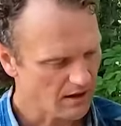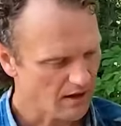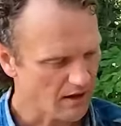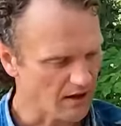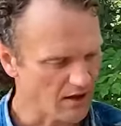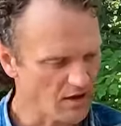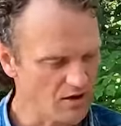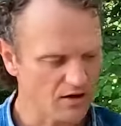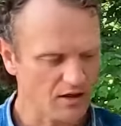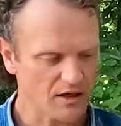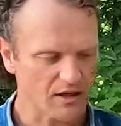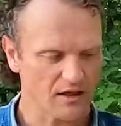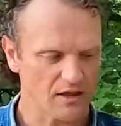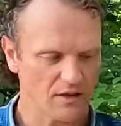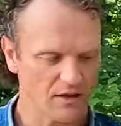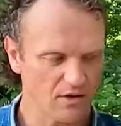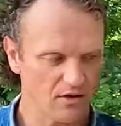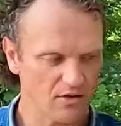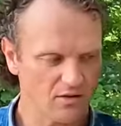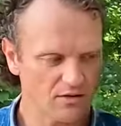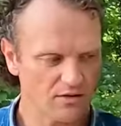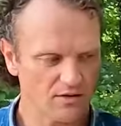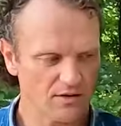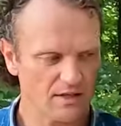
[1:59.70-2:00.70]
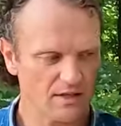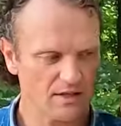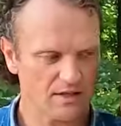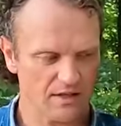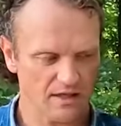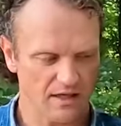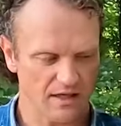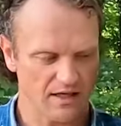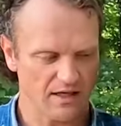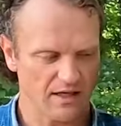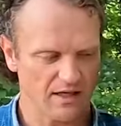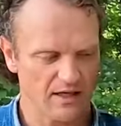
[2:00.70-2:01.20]
And you can
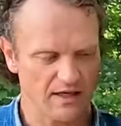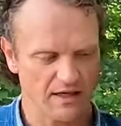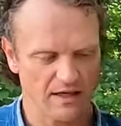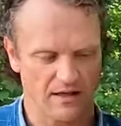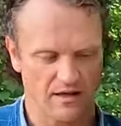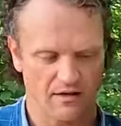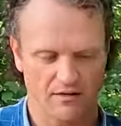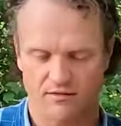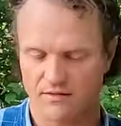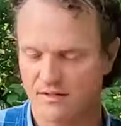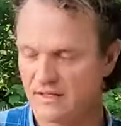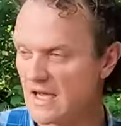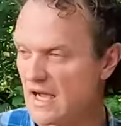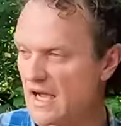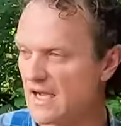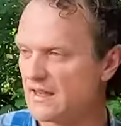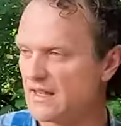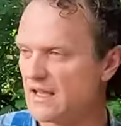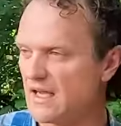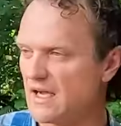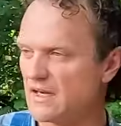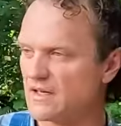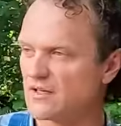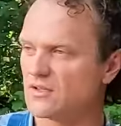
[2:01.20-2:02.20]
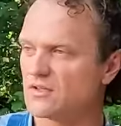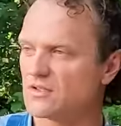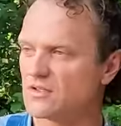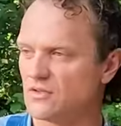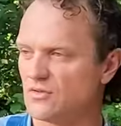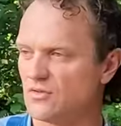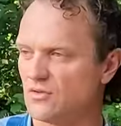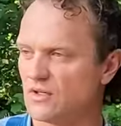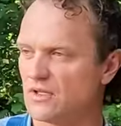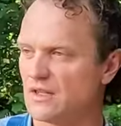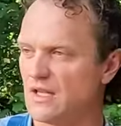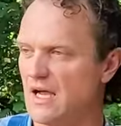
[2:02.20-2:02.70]
use
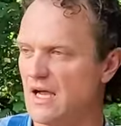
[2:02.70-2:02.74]
non-lockers or